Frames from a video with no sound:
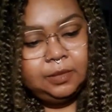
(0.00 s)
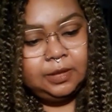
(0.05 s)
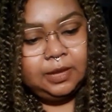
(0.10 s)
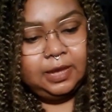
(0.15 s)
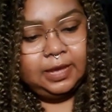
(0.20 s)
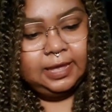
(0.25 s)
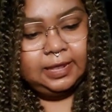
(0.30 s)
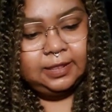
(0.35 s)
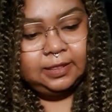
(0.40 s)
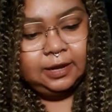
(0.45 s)

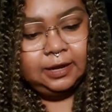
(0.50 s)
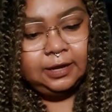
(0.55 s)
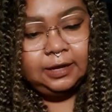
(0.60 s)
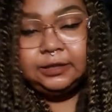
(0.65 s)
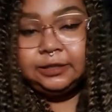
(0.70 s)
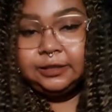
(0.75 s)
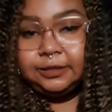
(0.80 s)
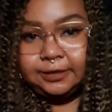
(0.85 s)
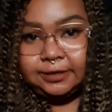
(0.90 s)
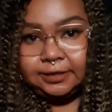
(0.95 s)
And
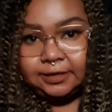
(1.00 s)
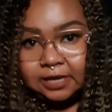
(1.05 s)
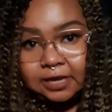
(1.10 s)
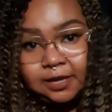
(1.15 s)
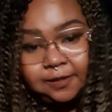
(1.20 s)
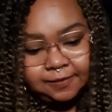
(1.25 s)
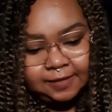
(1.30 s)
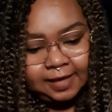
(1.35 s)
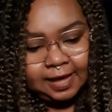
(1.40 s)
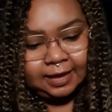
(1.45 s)

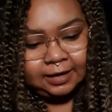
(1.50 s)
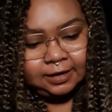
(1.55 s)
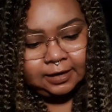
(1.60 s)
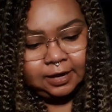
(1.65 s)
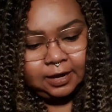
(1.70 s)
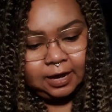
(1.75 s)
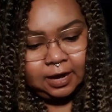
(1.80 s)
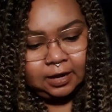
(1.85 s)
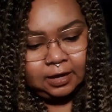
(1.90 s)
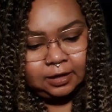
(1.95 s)
underneath that,
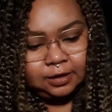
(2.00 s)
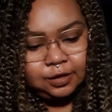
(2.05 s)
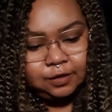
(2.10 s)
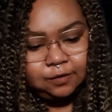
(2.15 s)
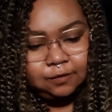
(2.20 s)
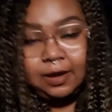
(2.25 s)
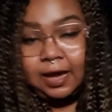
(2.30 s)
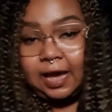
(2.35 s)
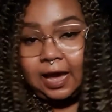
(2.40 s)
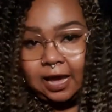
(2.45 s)

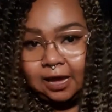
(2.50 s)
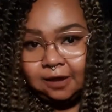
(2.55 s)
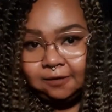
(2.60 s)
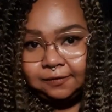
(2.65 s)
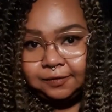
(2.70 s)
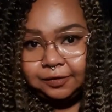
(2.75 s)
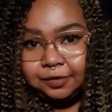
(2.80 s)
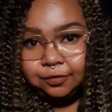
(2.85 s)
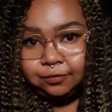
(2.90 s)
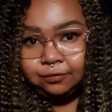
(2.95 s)
you
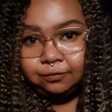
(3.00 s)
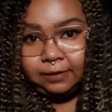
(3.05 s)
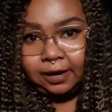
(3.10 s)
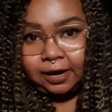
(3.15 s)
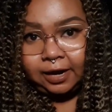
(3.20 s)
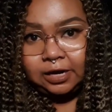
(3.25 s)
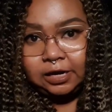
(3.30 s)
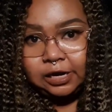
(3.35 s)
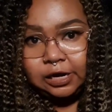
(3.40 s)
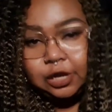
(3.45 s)
have to
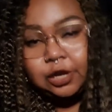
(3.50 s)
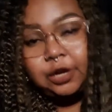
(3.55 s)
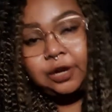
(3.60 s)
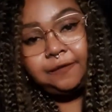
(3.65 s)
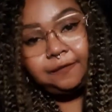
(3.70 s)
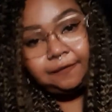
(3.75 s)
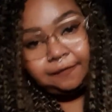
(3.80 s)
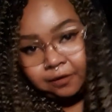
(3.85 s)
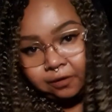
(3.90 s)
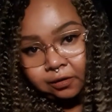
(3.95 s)
write your
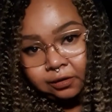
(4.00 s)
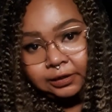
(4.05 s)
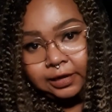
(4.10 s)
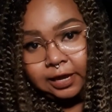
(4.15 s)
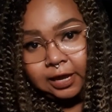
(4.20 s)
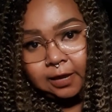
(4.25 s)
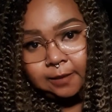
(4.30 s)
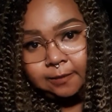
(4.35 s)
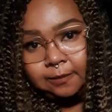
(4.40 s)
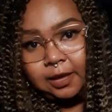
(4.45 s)
full
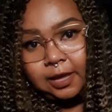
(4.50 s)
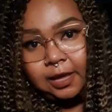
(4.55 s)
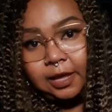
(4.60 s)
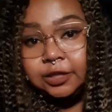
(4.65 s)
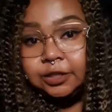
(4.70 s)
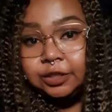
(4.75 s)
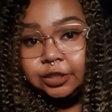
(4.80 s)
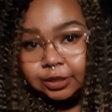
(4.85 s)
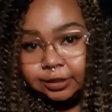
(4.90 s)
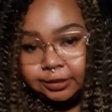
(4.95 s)
name
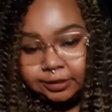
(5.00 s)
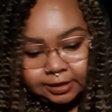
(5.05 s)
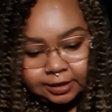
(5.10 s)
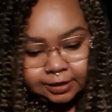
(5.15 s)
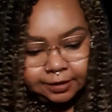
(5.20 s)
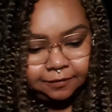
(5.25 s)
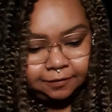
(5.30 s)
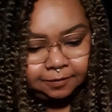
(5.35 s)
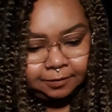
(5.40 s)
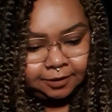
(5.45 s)
and your date
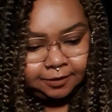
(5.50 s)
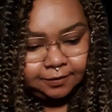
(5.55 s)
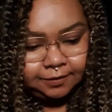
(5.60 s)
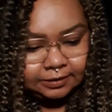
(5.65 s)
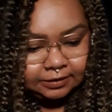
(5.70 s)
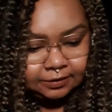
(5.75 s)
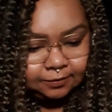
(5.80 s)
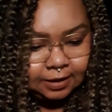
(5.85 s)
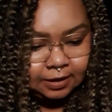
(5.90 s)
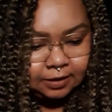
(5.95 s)
of birth
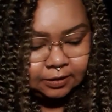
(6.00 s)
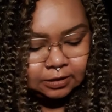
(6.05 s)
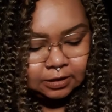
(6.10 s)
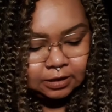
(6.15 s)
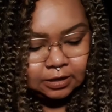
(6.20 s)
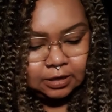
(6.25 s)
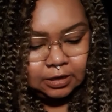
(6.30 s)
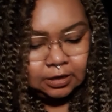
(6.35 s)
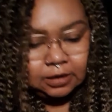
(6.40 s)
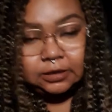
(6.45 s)
as well.
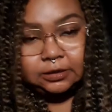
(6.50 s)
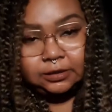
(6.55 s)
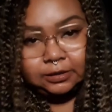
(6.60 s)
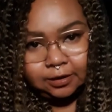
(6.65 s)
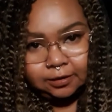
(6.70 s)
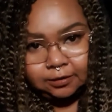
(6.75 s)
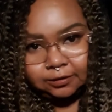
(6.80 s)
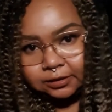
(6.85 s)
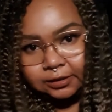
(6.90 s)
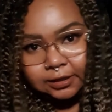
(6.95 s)

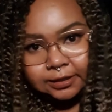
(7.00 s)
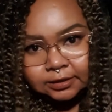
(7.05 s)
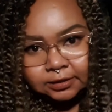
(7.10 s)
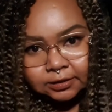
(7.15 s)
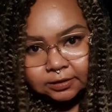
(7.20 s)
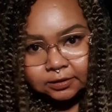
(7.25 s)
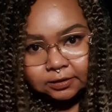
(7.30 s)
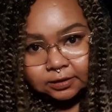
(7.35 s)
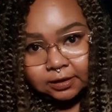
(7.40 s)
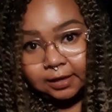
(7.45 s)
So
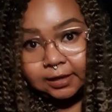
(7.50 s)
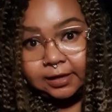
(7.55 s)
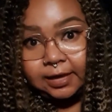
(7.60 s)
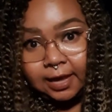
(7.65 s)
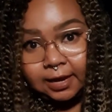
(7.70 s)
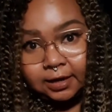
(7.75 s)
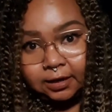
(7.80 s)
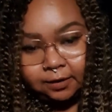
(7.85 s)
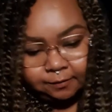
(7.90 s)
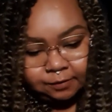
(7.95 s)
since,
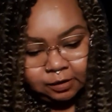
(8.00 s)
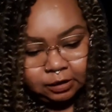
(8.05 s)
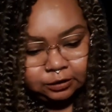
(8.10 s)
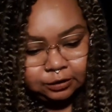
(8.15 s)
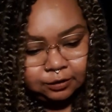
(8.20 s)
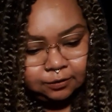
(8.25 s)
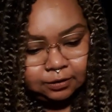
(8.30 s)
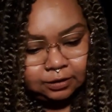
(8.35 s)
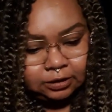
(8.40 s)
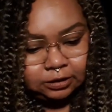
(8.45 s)
again, I'm not
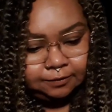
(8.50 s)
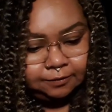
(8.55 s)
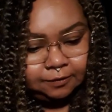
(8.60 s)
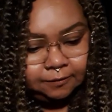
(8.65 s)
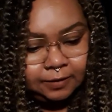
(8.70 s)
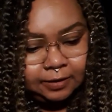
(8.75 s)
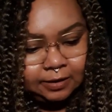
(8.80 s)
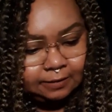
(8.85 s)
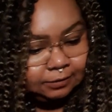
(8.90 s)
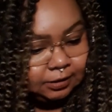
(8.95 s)
doing this for
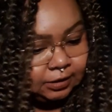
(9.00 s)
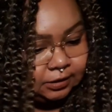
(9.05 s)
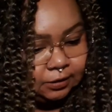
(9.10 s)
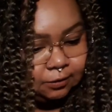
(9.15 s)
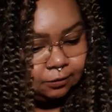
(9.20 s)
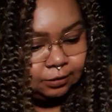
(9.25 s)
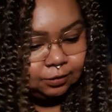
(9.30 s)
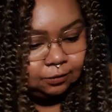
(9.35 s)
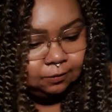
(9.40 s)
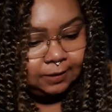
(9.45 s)
real, I'm just
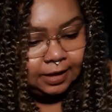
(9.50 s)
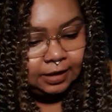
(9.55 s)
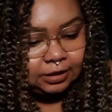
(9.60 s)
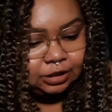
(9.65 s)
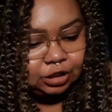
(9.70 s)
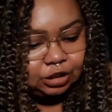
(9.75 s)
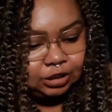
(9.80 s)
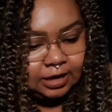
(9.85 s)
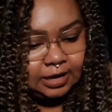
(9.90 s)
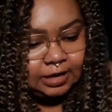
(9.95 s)
going to write
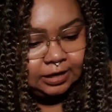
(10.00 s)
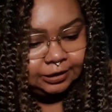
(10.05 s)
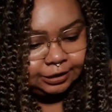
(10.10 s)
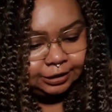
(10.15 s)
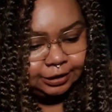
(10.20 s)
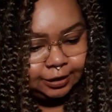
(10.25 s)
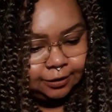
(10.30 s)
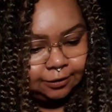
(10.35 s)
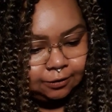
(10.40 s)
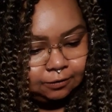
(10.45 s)
Jane
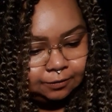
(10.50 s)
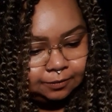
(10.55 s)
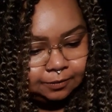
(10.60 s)
Doe.